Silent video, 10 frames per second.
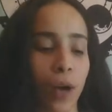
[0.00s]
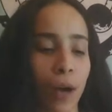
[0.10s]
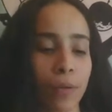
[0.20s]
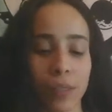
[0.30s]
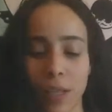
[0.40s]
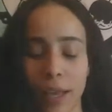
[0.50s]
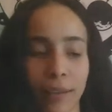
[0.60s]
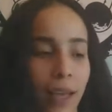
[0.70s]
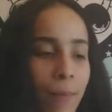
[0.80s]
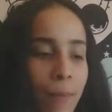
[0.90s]
I was like,
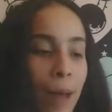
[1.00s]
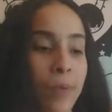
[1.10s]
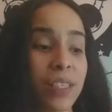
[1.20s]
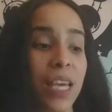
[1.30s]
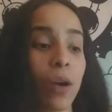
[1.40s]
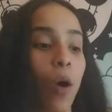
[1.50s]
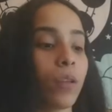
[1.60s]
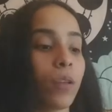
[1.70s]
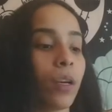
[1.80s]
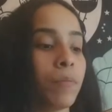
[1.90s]
damn. I've been seeing all
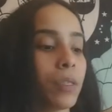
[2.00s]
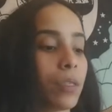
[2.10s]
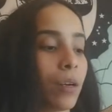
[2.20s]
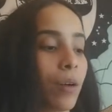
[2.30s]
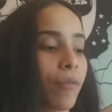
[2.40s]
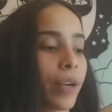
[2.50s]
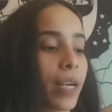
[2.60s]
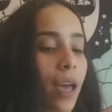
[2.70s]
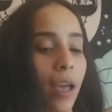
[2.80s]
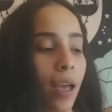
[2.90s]
the numbers though, every
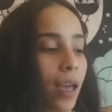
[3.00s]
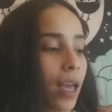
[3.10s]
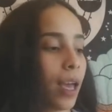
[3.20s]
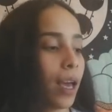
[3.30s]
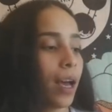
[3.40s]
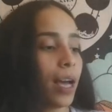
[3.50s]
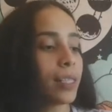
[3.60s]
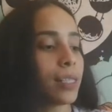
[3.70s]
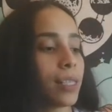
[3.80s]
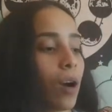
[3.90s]
day. I
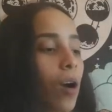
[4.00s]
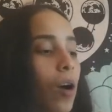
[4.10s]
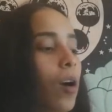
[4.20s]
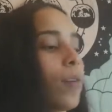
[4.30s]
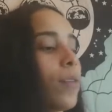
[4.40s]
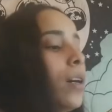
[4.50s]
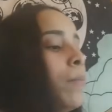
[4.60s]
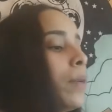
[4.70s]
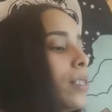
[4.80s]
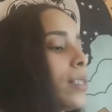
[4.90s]
see all the
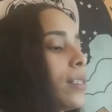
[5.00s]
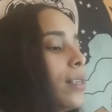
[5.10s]
numbers.